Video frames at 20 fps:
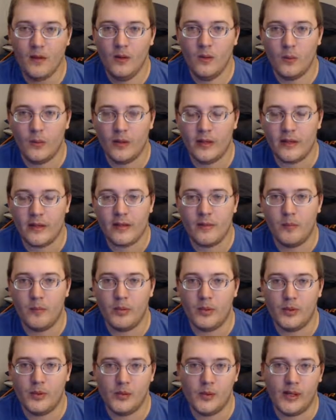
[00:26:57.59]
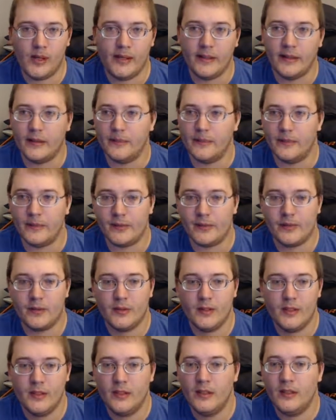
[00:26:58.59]
with blue items,
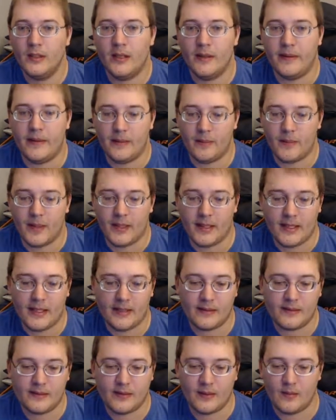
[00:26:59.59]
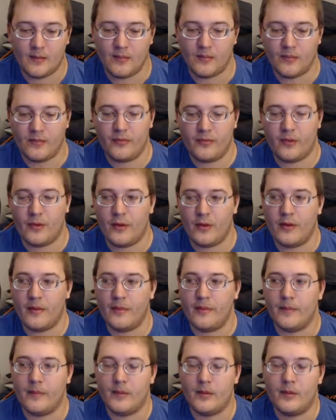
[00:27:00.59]
and they might get some
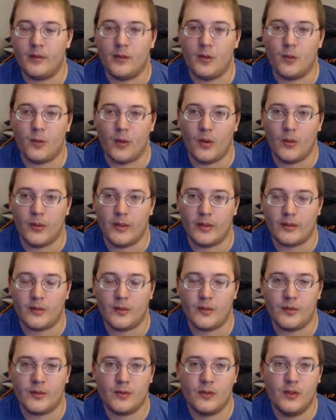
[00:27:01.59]
from heroics,